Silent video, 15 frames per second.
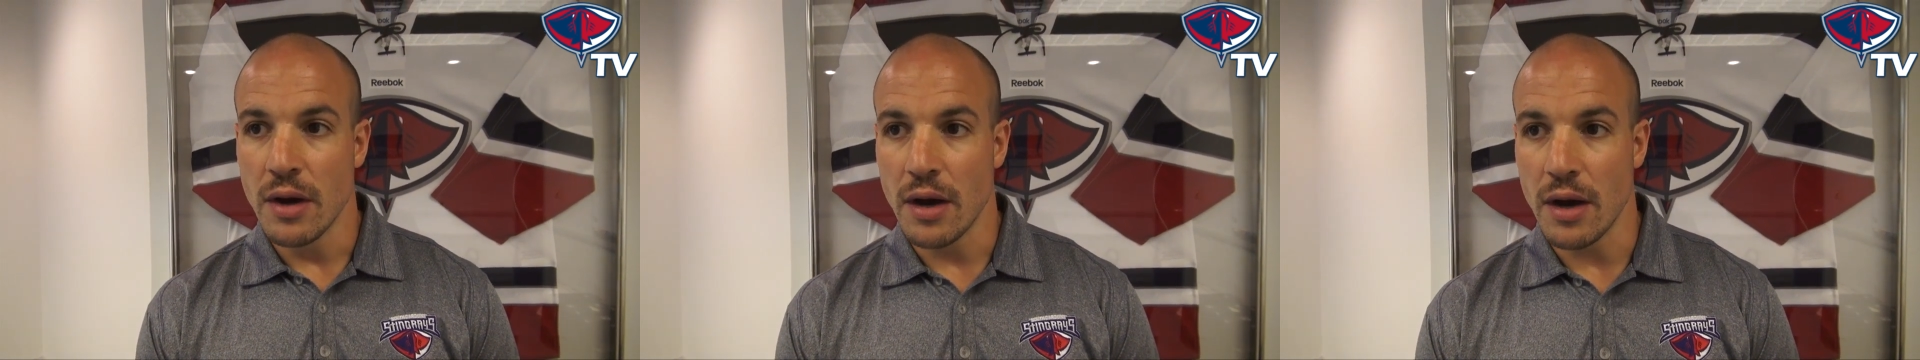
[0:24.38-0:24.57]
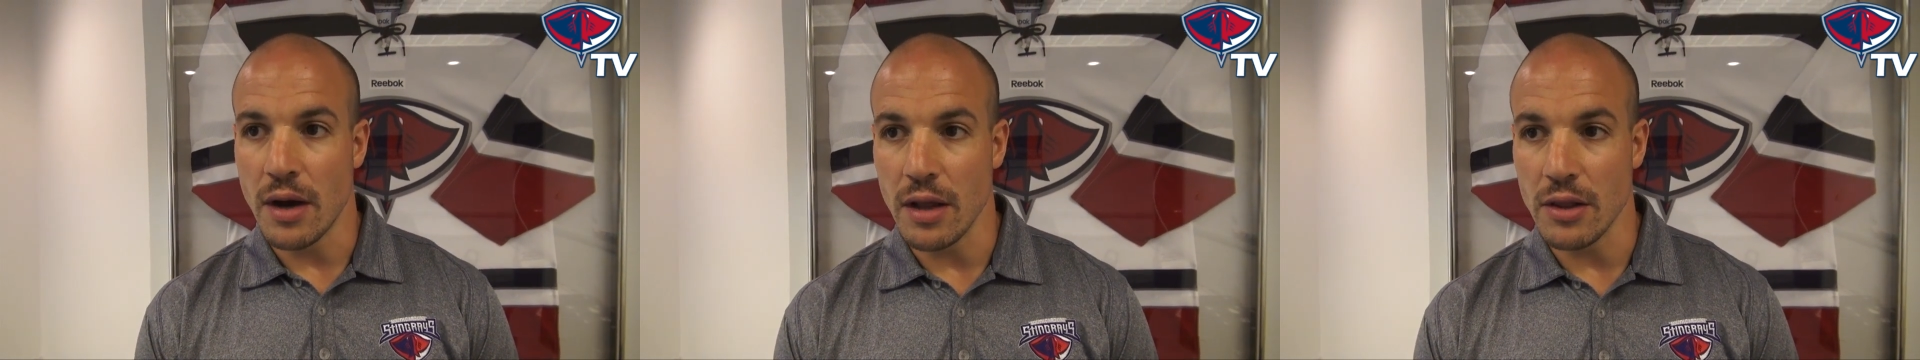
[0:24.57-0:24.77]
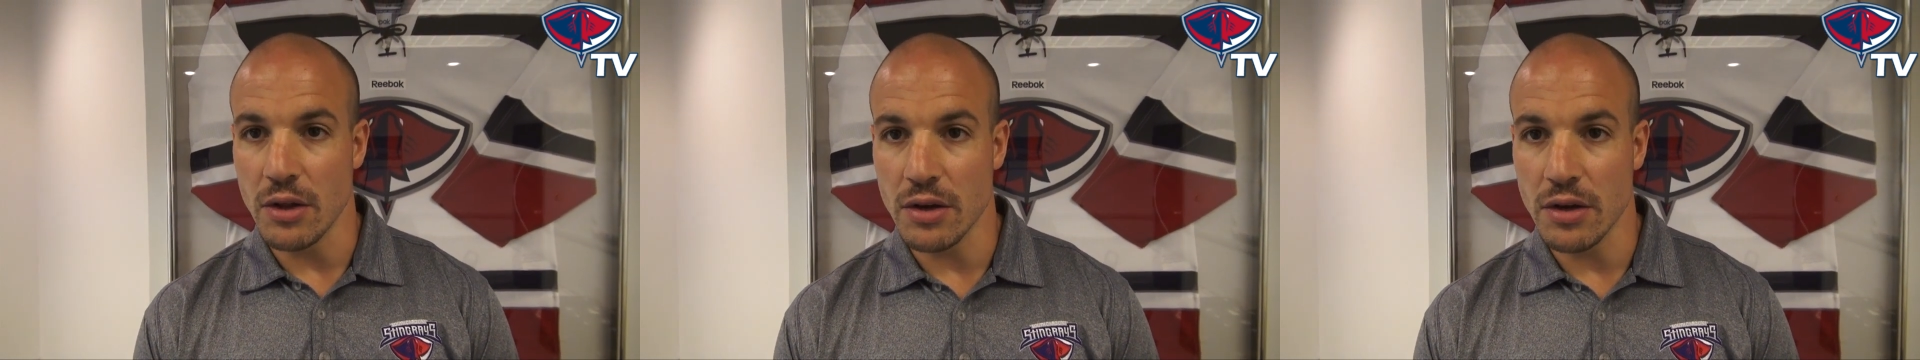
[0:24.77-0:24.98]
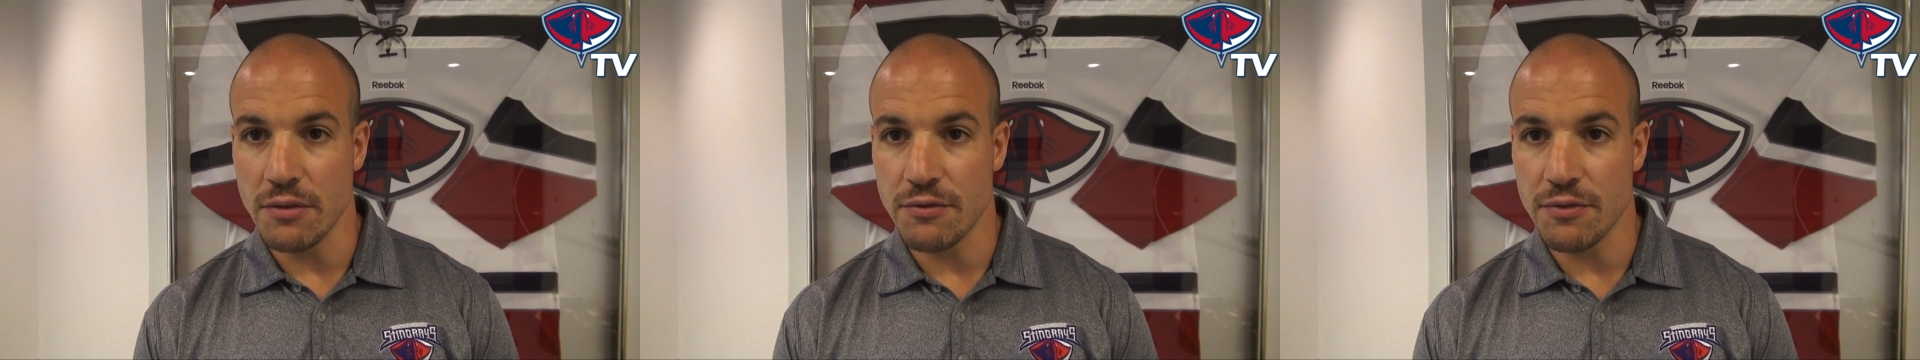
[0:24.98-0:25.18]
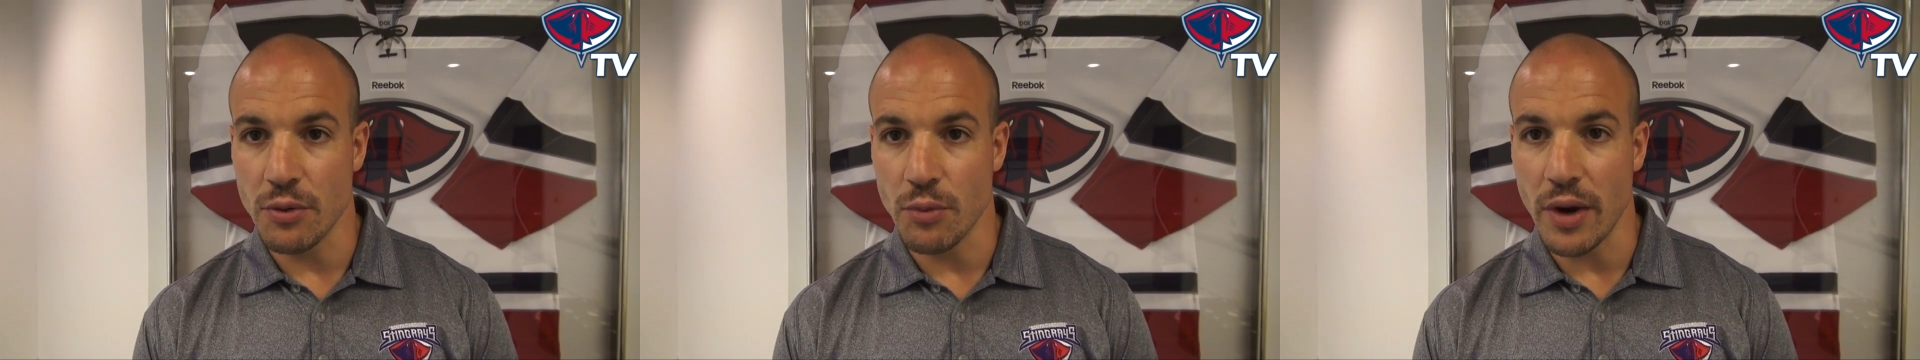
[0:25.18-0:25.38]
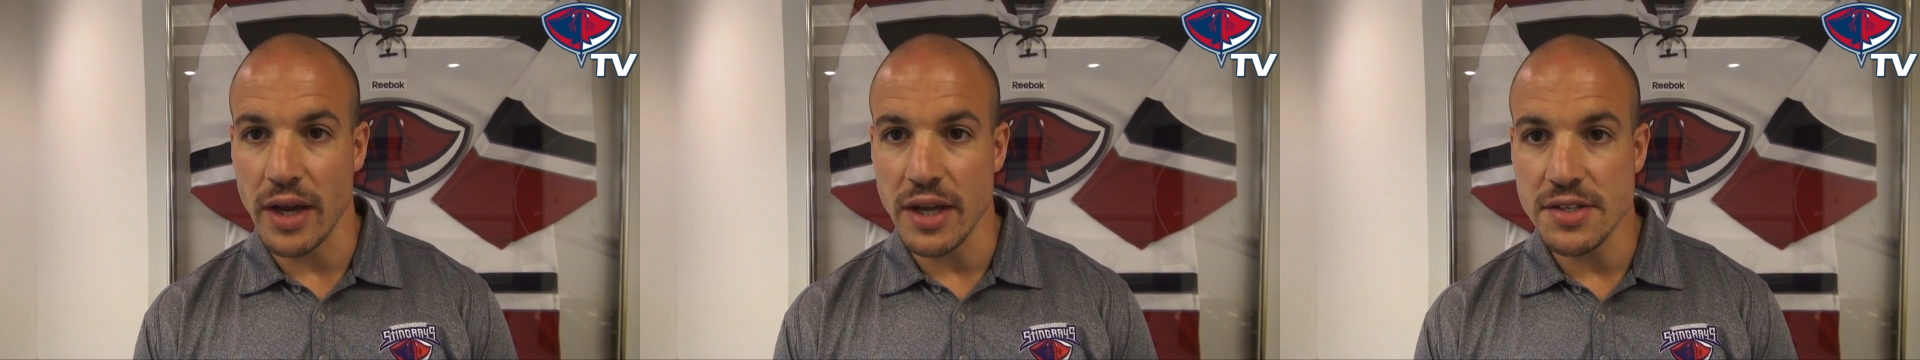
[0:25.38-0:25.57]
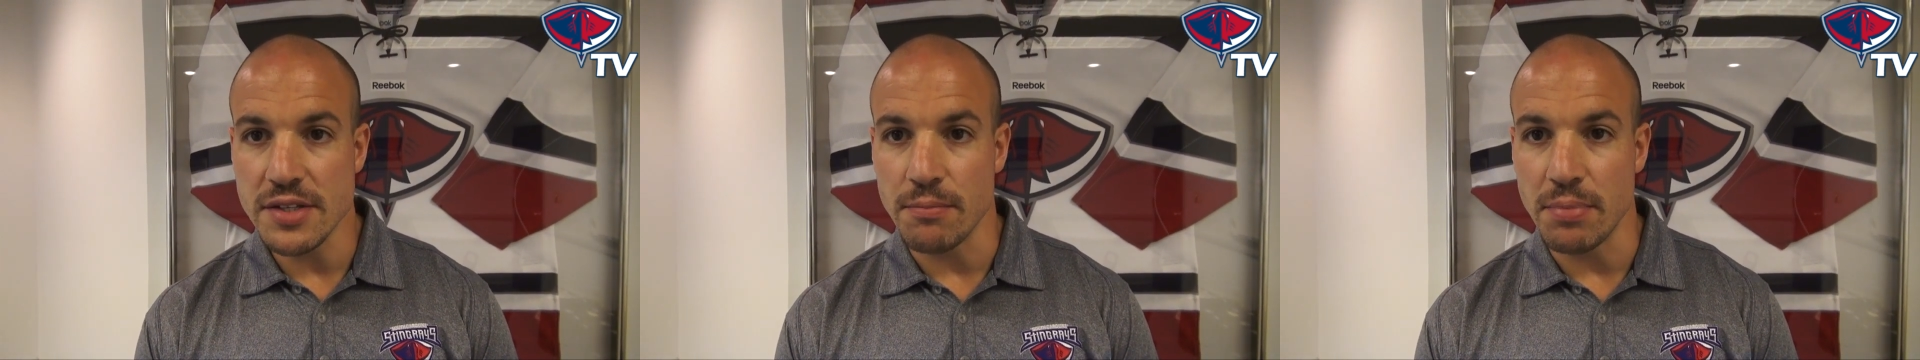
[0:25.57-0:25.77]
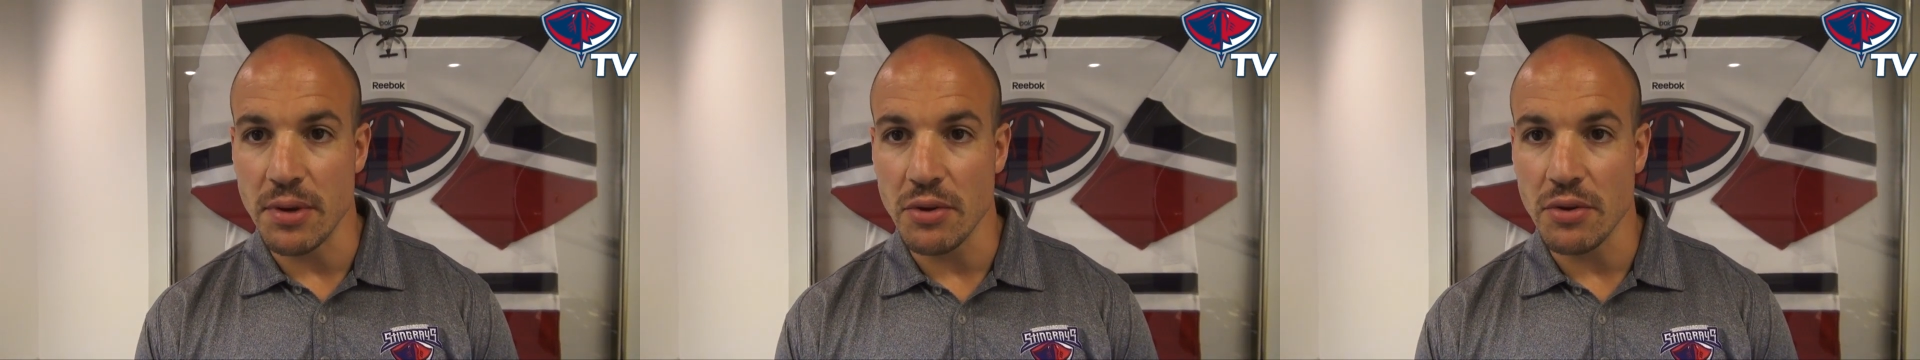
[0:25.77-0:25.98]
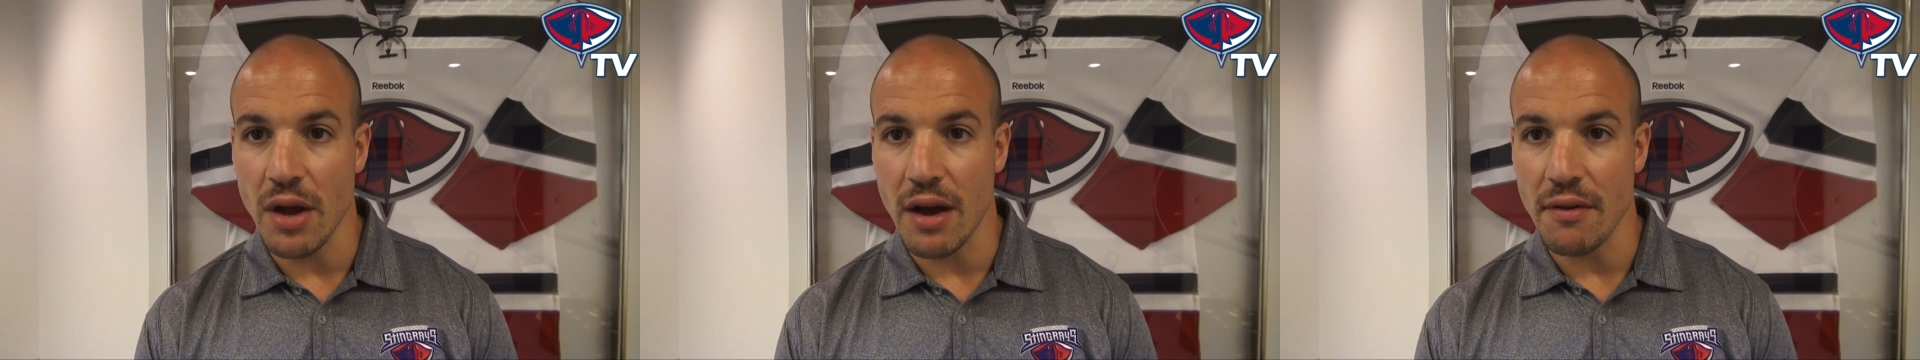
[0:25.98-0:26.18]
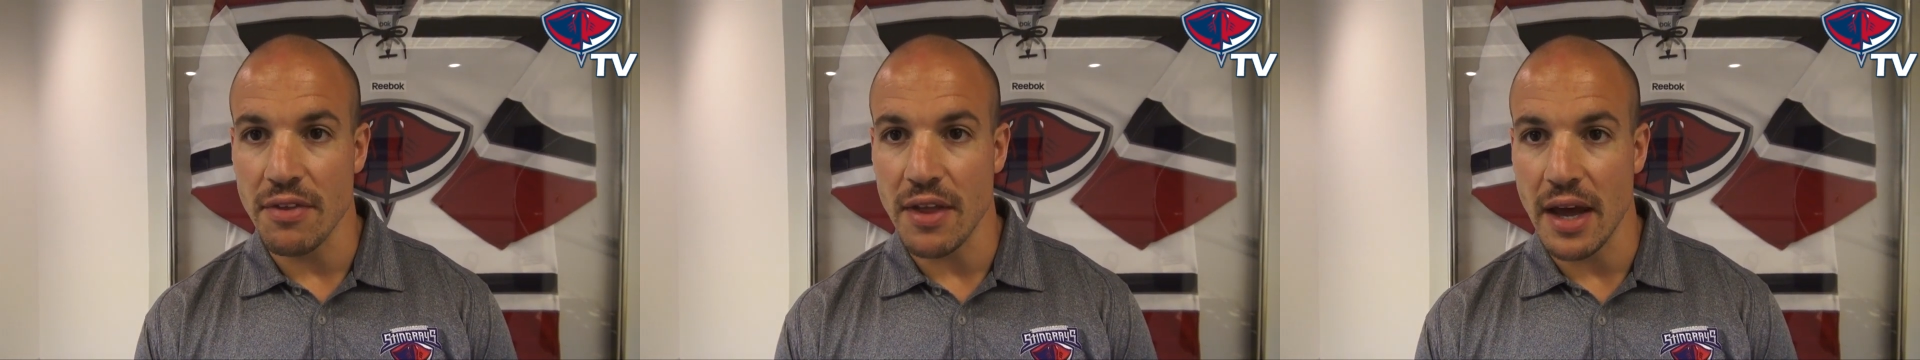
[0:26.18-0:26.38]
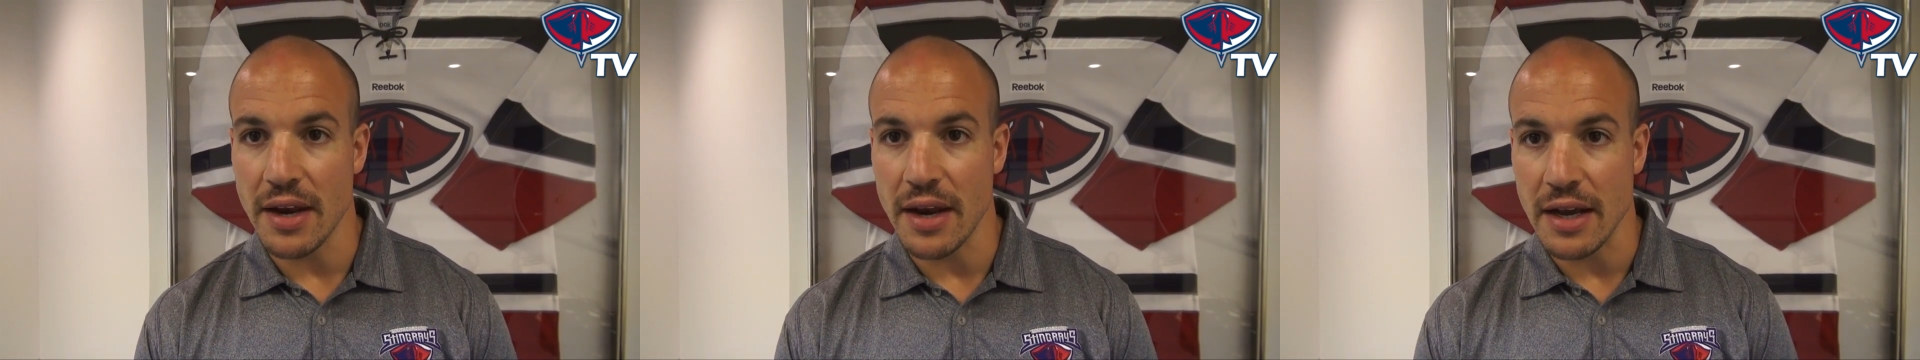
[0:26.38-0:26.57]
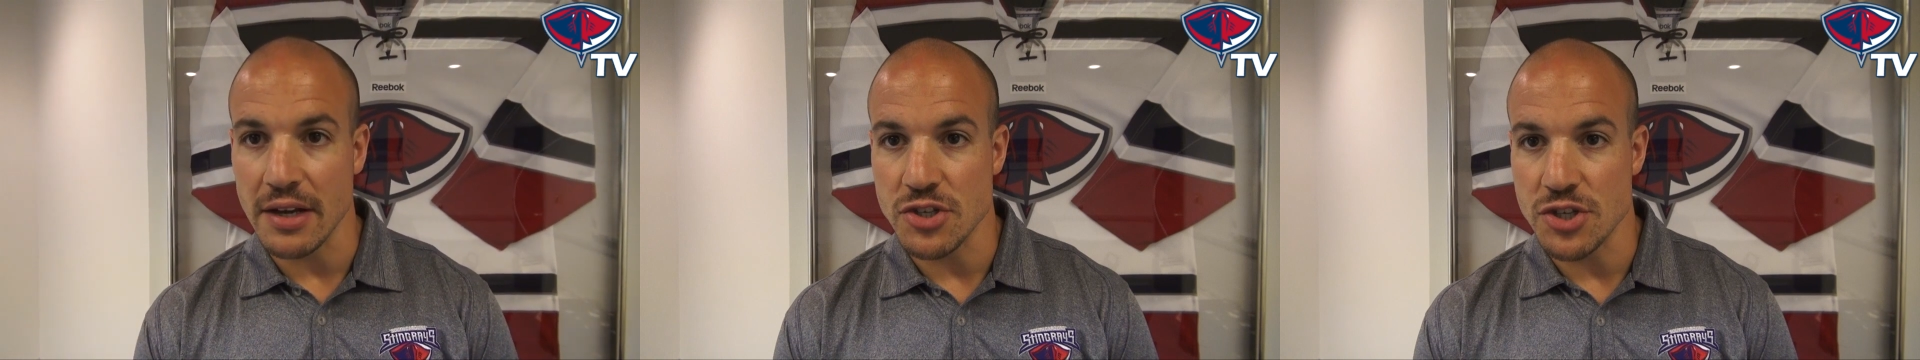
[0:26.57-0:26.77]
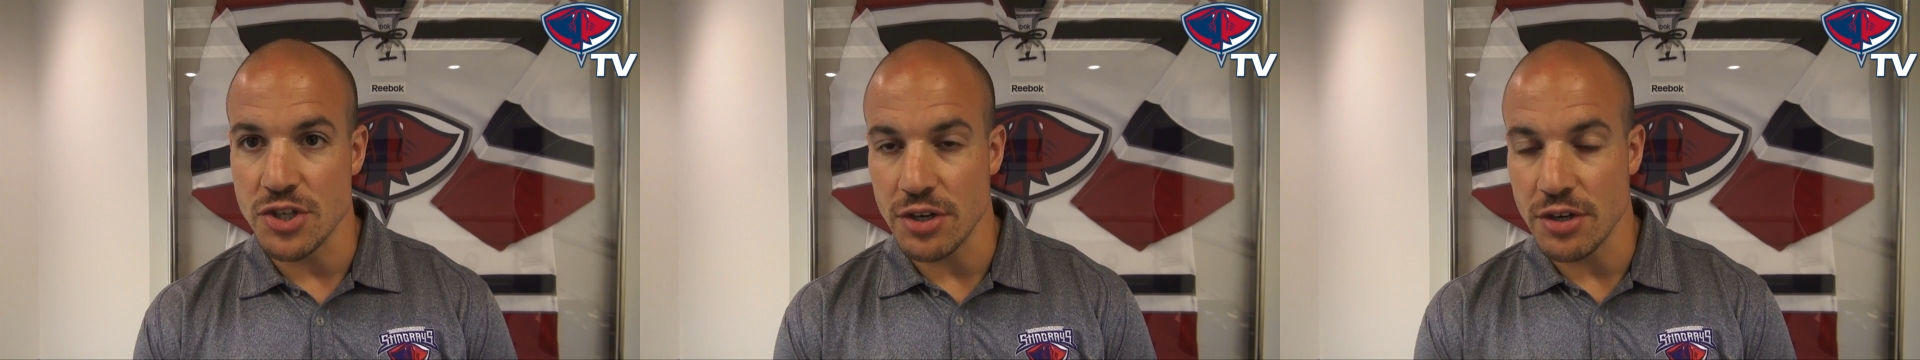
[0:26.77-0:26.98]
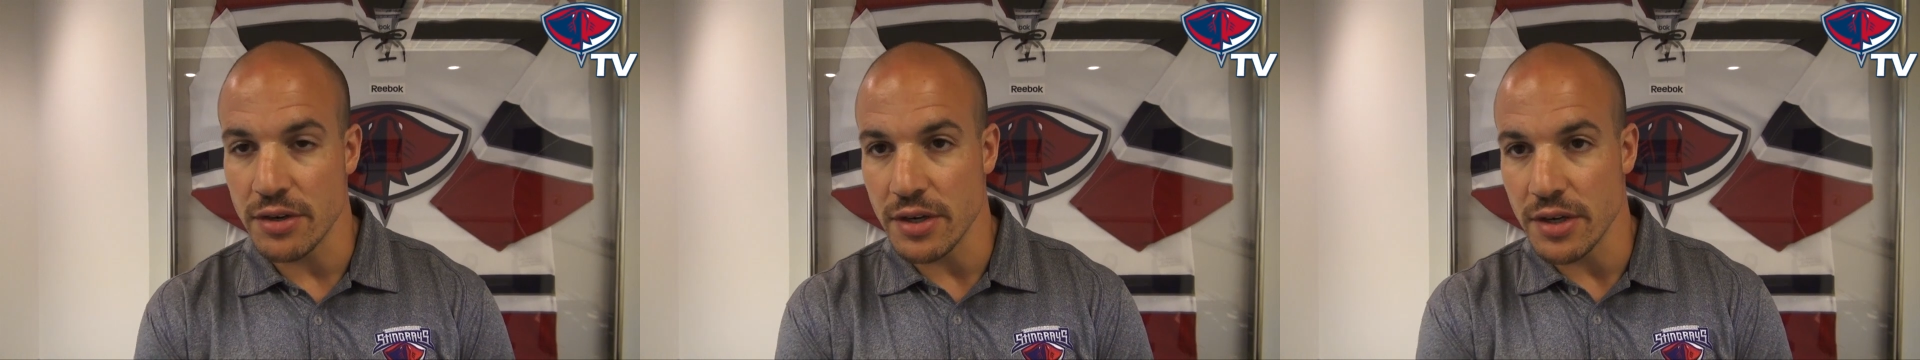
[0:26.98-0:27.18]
looking for Wade to build off that next year,